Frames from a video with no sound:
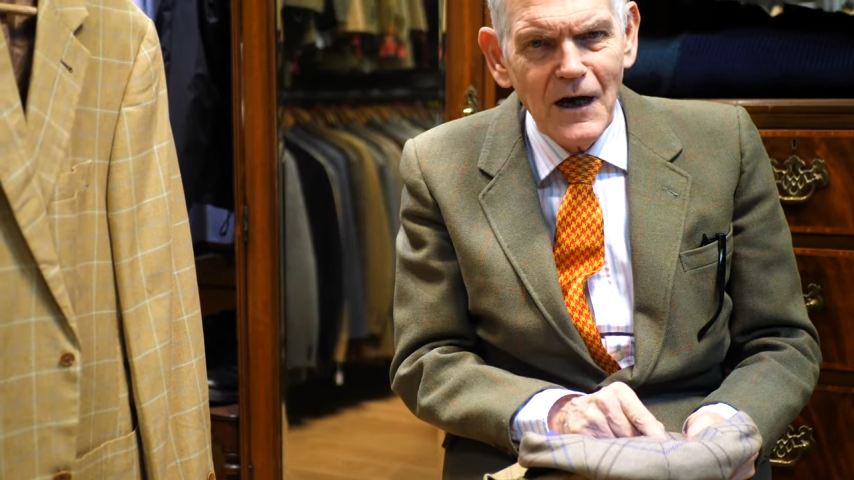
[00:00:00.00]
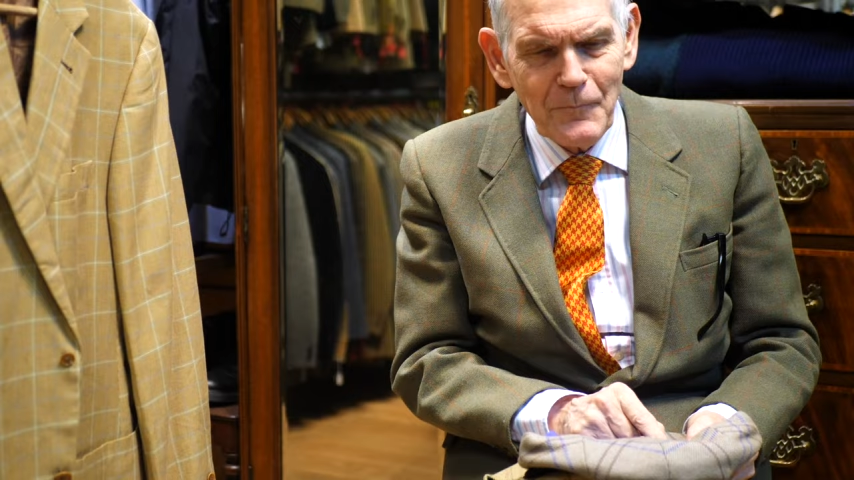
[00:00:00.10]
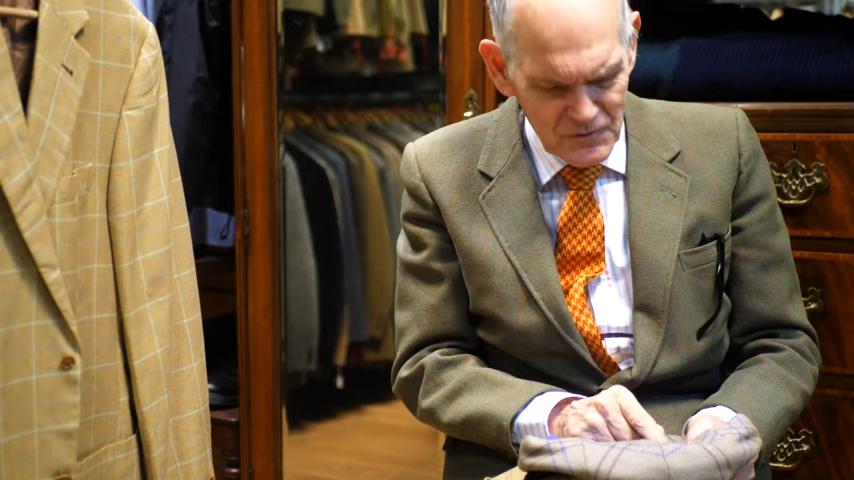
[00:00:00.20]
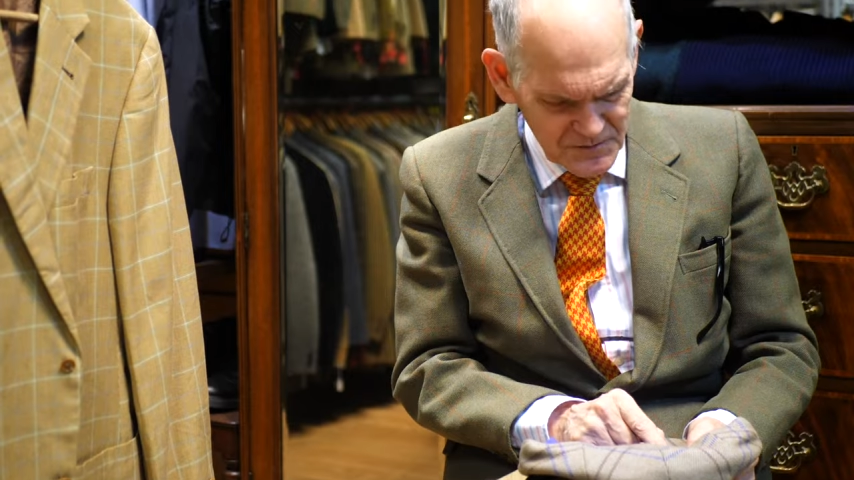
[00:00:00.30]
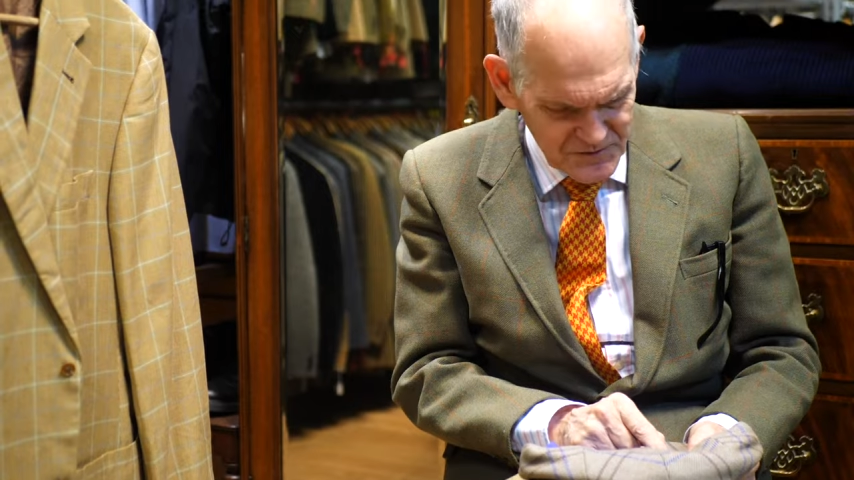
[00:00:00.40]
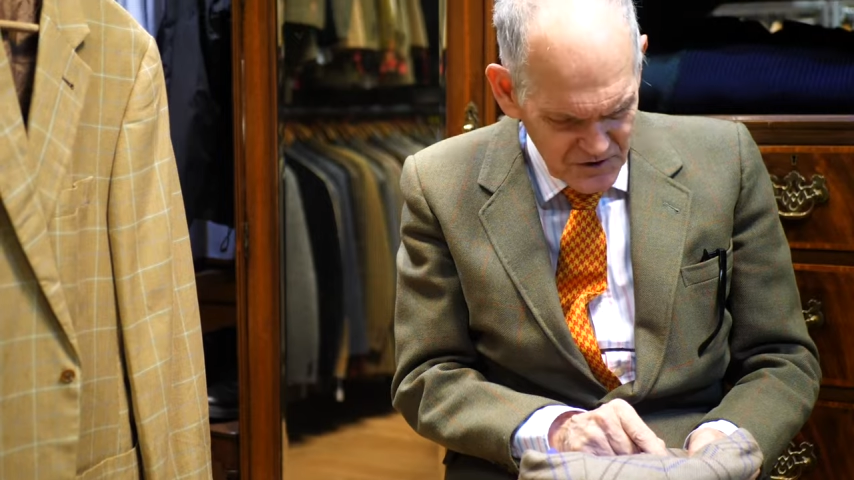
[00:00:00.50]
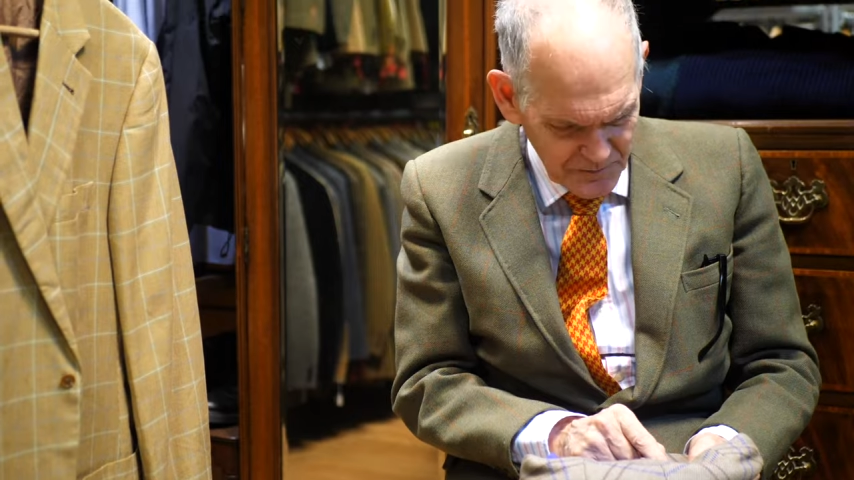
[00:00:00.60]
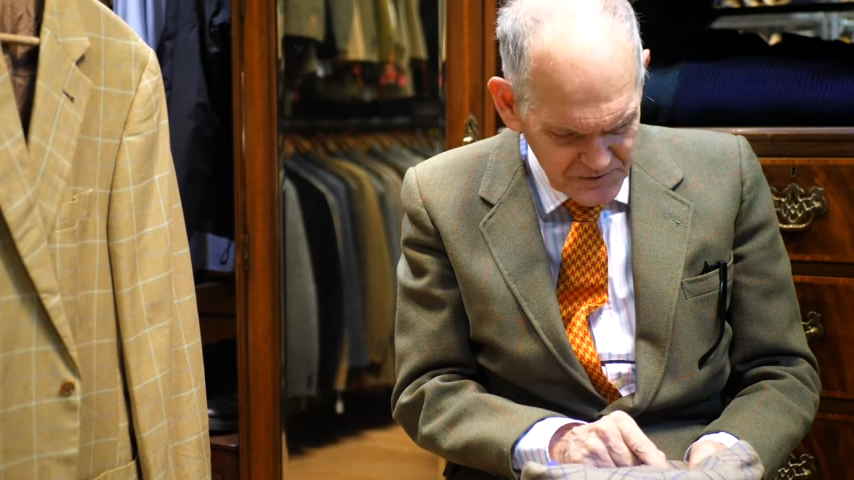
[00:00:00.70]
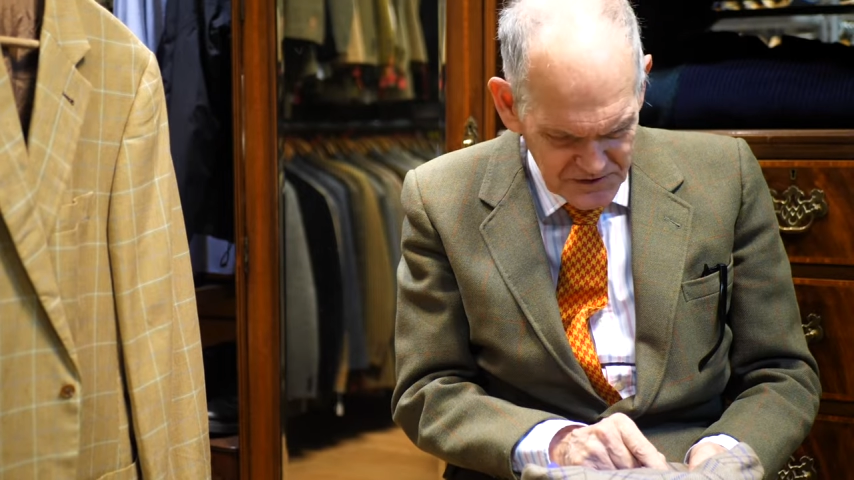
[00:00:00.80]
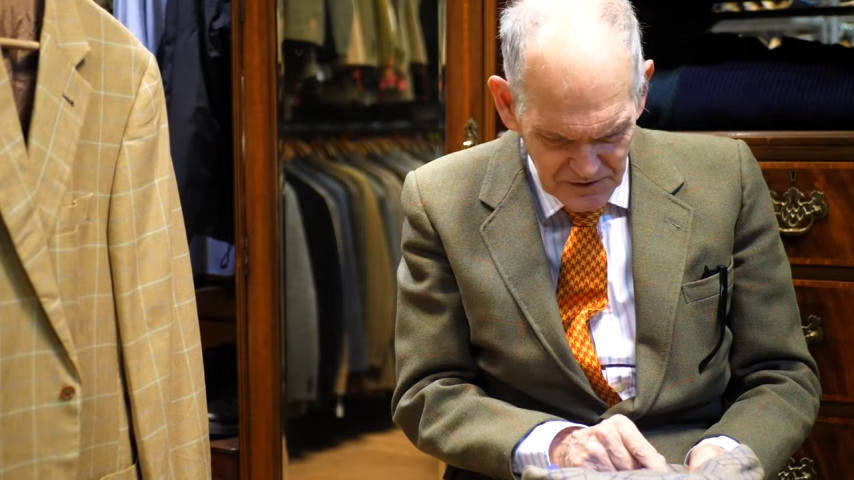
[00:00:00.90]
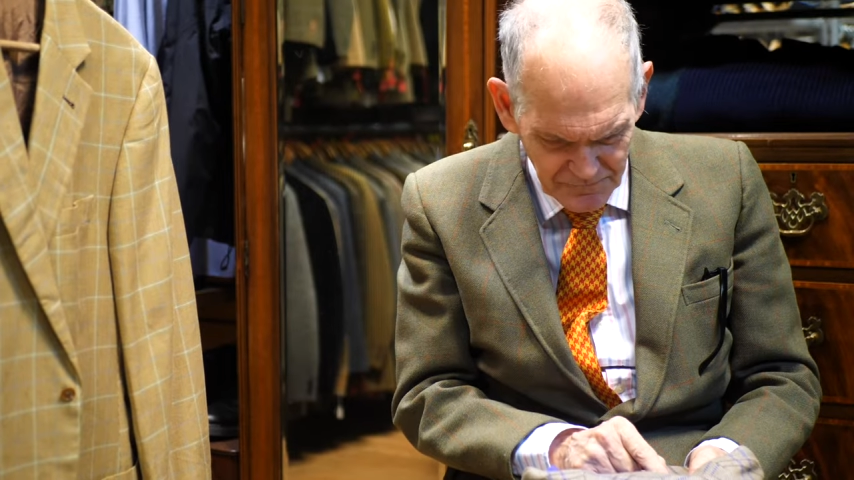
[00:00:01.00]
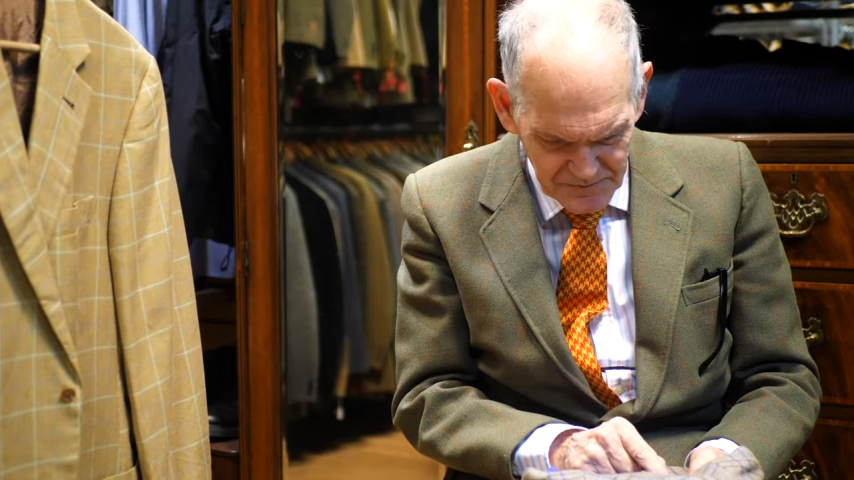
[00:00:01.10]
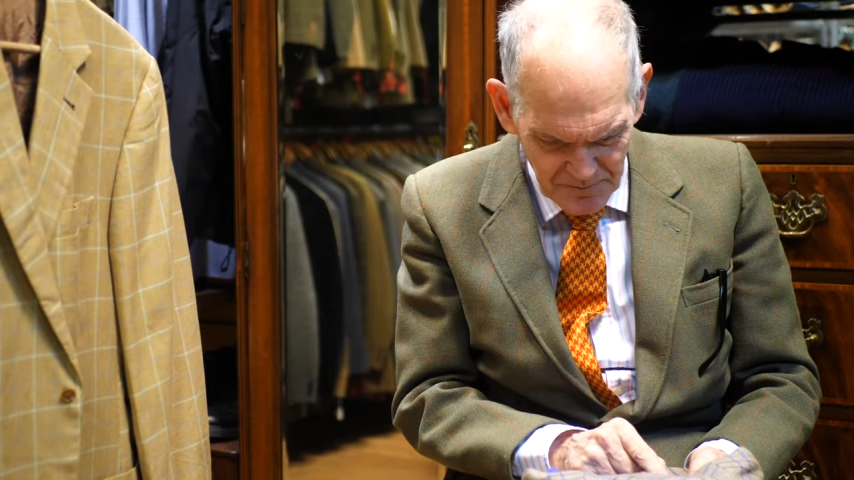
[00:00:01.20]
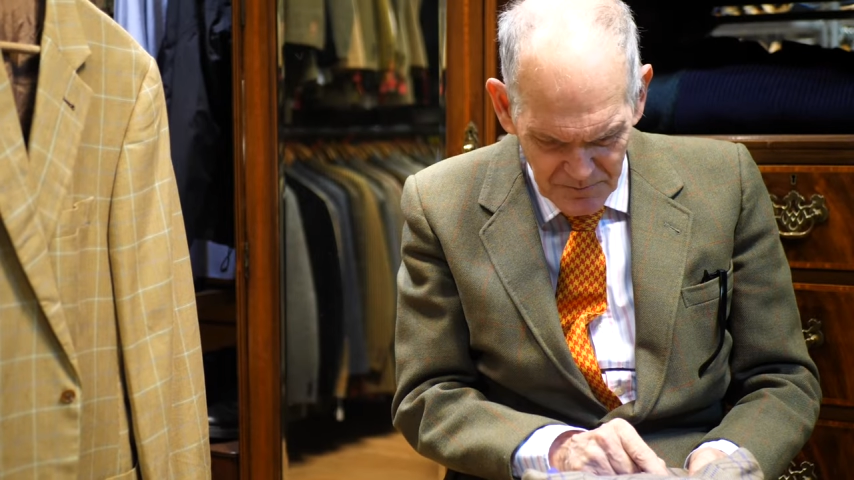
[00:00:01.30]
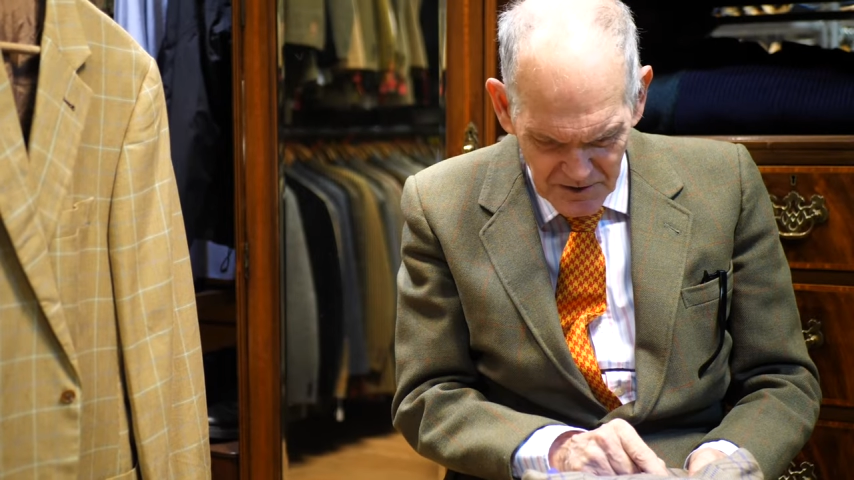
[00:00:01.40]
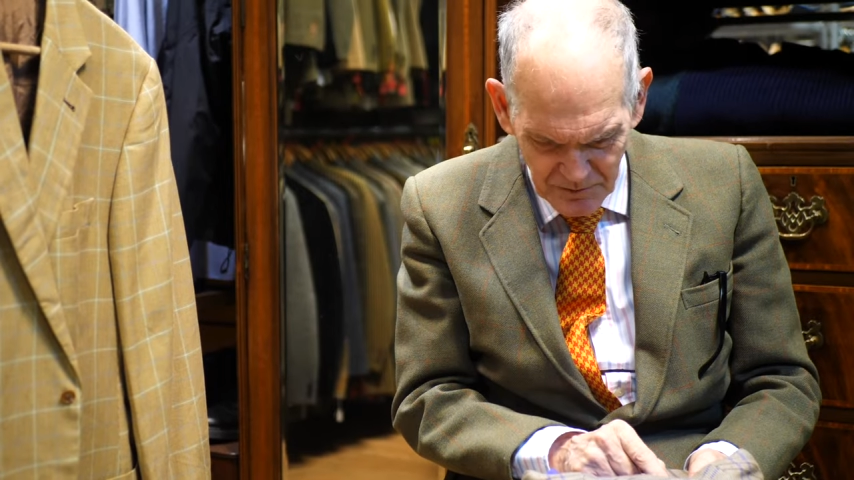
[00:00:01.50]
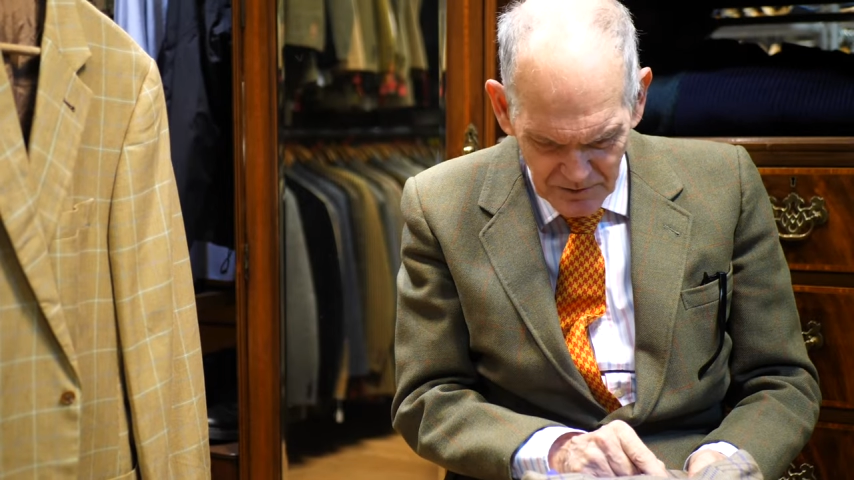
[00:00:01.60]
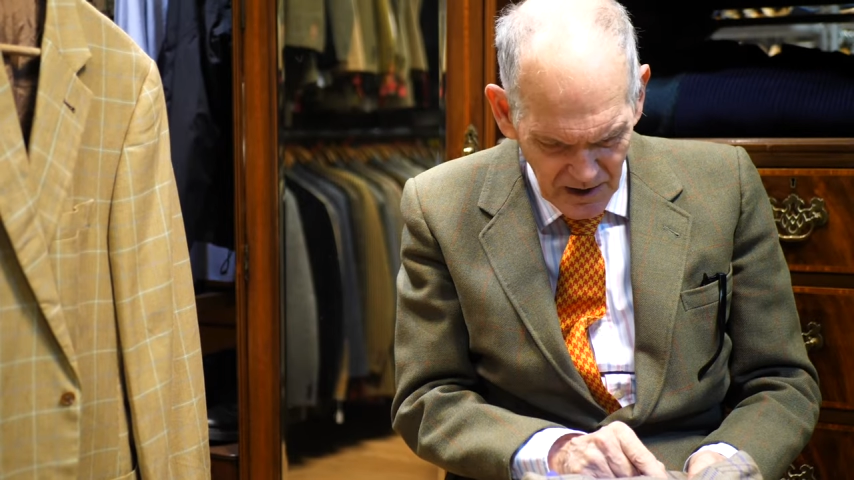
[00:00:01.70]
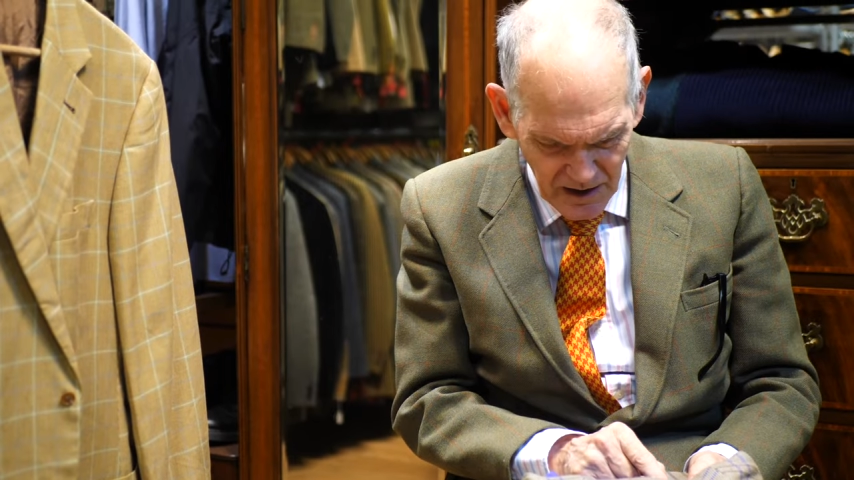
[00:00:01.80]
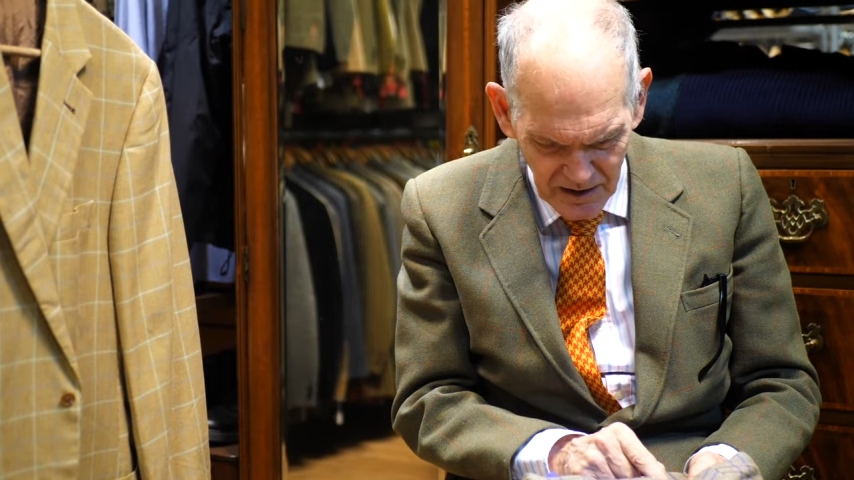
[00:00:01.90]
I bought some surplus silk from some
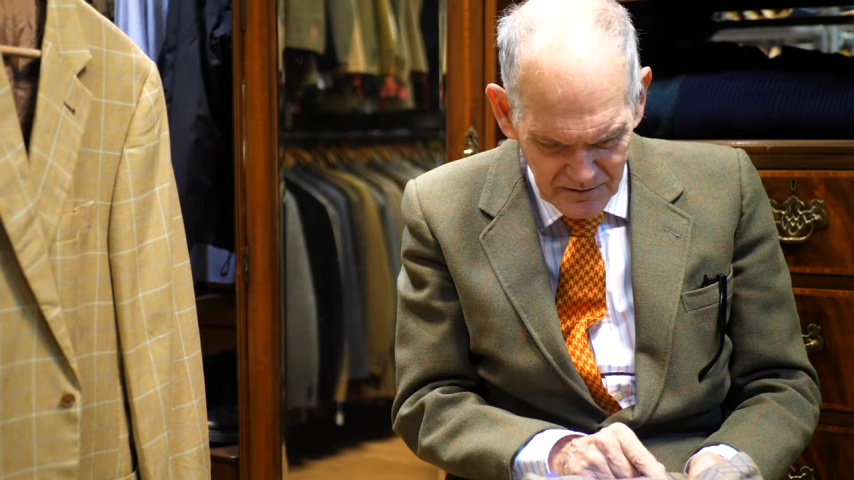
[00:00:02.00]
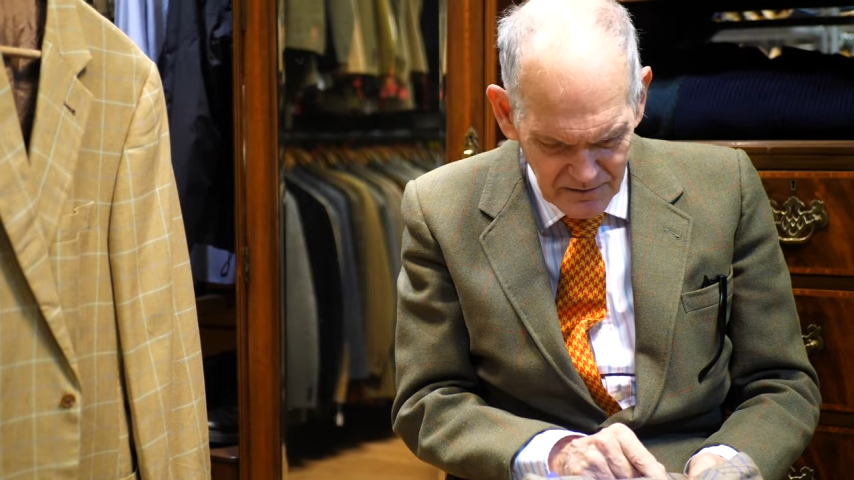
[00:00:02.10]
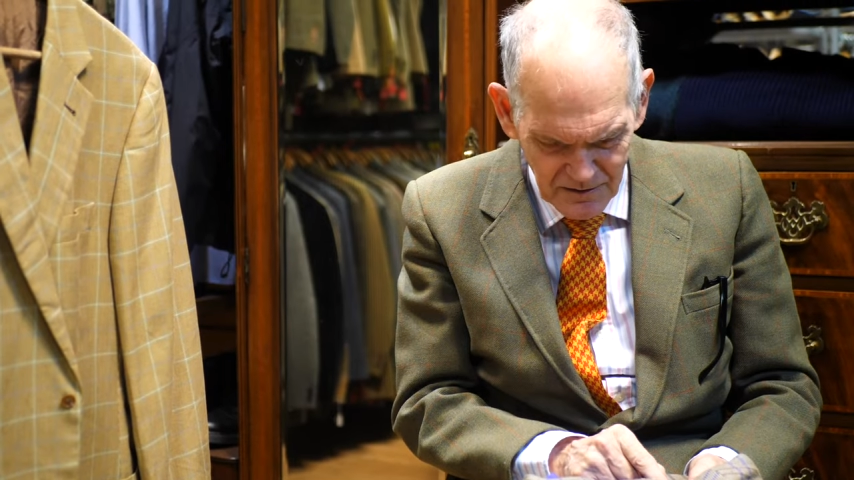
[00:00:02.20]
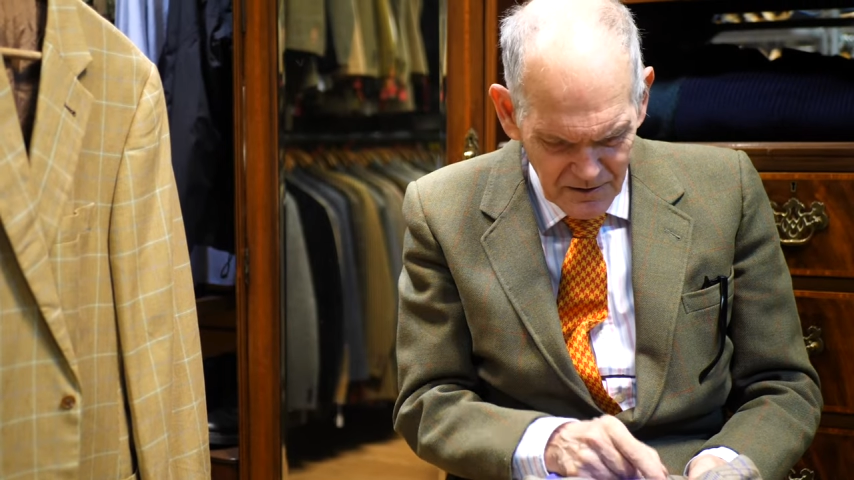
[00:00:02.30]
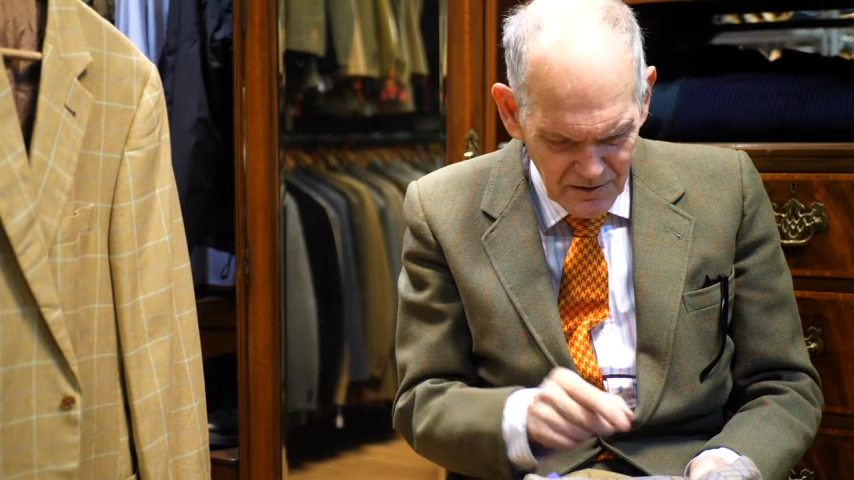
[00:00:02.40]
people, and